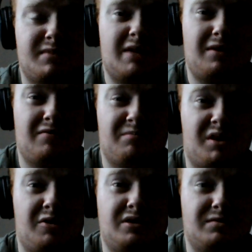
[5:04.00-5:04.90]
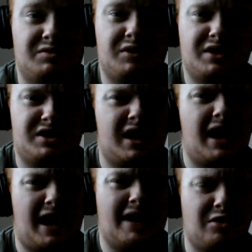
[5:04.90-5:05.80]
and maybe even podiums, which
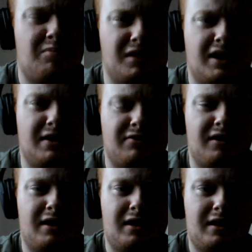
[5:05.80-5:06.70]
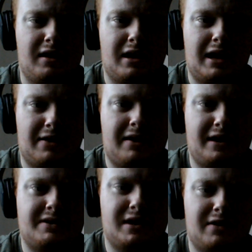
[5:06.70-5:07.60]
I don't believe. I think
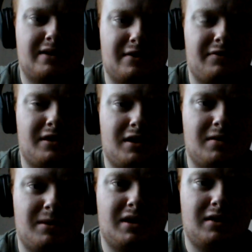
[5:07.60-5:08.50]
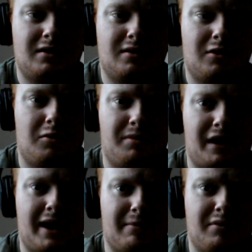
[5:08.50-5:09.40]
next year they're definitely going to be up
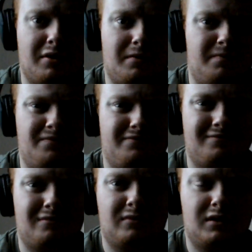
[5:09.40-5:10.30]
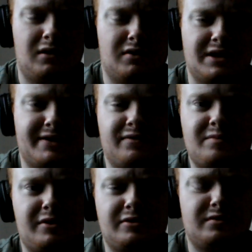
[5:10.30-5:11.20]
there, but not technical
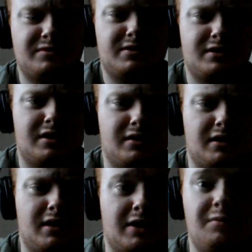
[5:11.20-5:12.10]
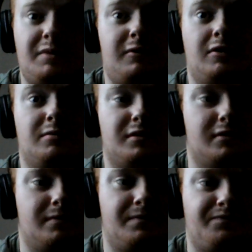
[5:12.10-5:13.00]
podiums, certainly. I could be wrong, but
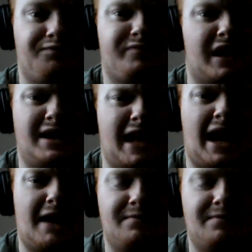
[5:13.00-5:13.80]
nah.